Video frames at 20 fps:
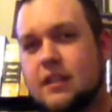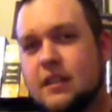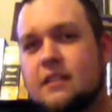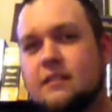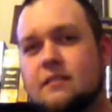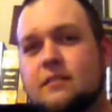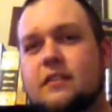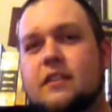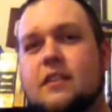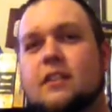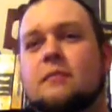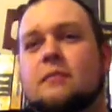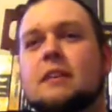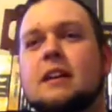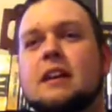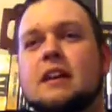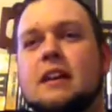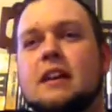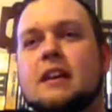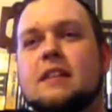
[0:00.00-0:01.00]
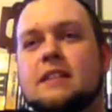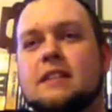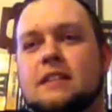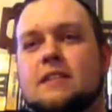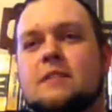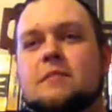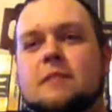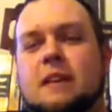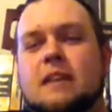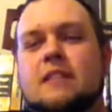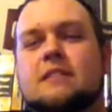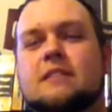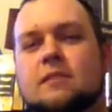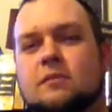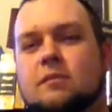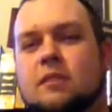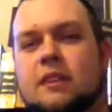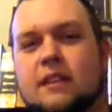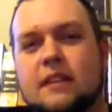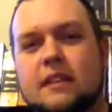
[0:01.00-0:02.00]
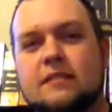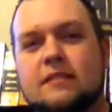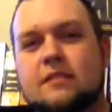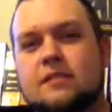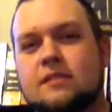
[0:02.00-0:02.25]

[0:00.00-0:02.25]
film, this is basically what it is.